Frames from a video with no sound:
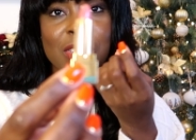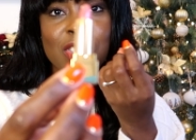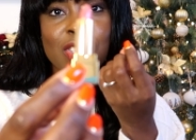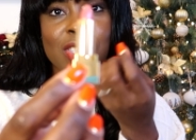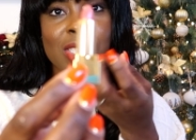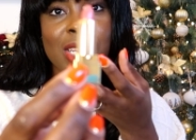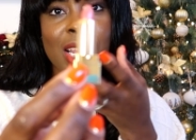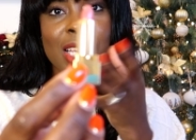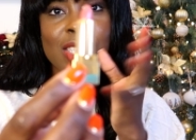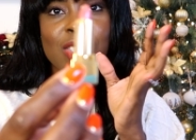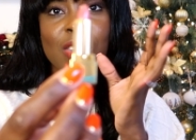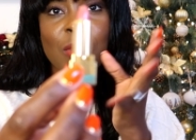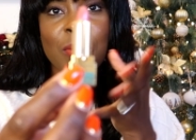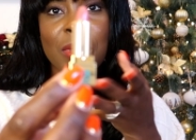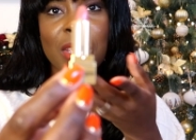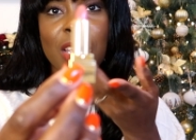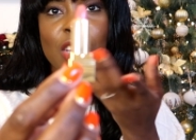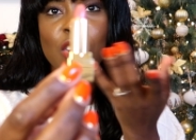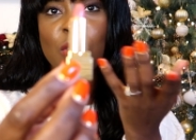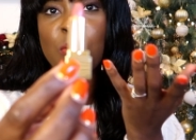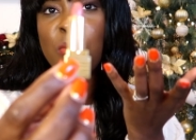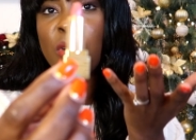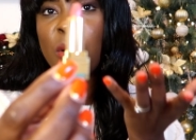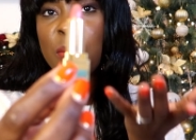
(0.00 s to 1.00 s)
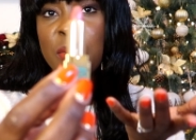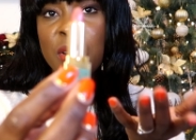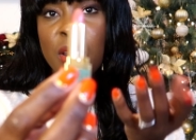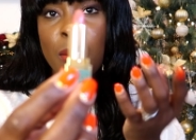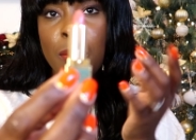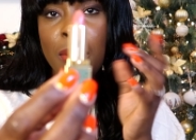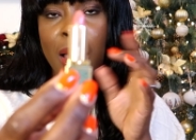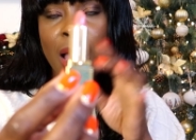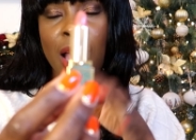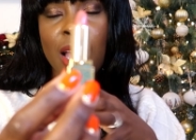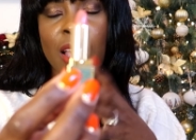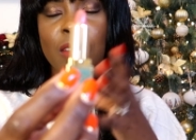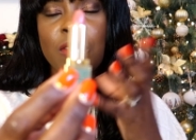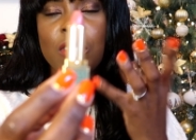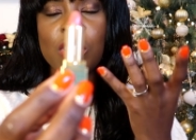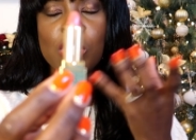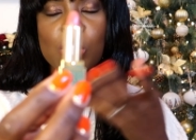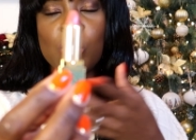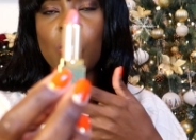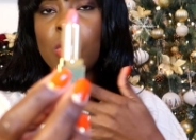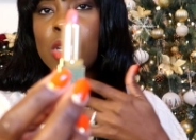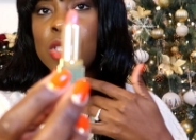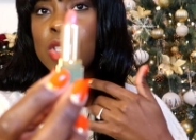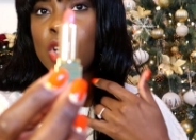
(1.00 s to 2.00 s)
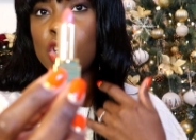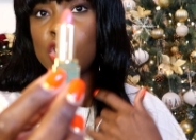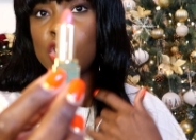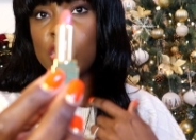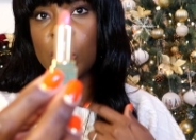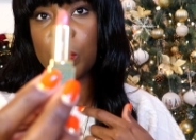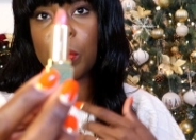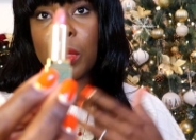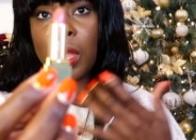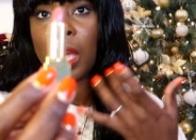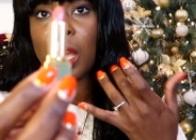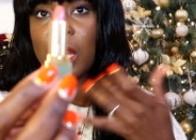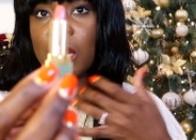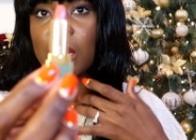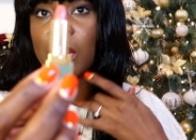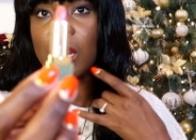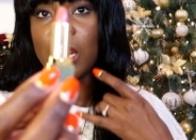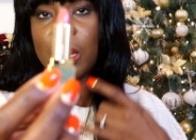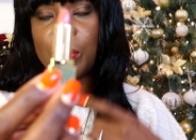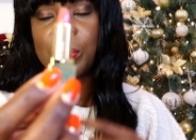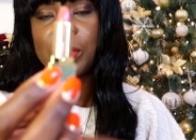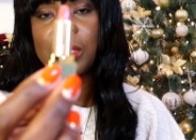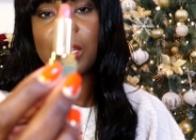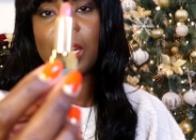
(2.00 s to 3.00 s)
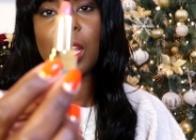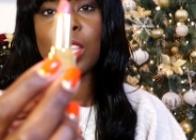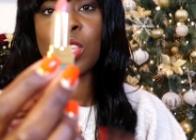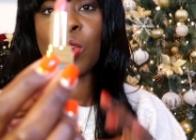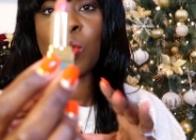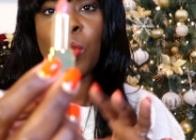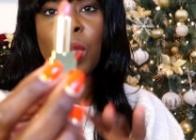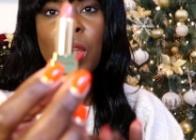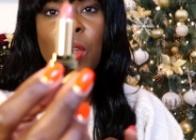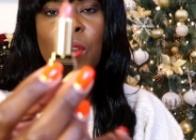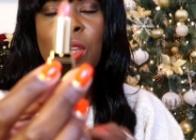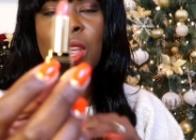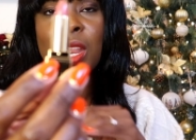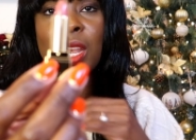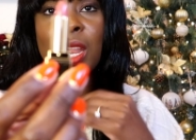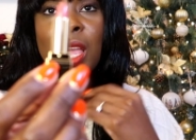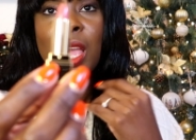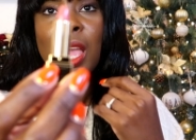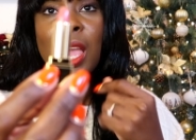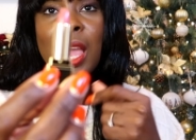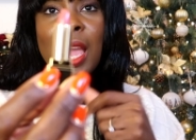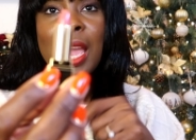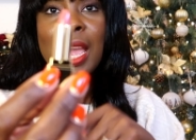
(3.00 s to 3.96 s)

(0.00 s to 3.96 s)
it's just like something you could pop in your bag if you just want to touch up like, the lipstick that you're wearing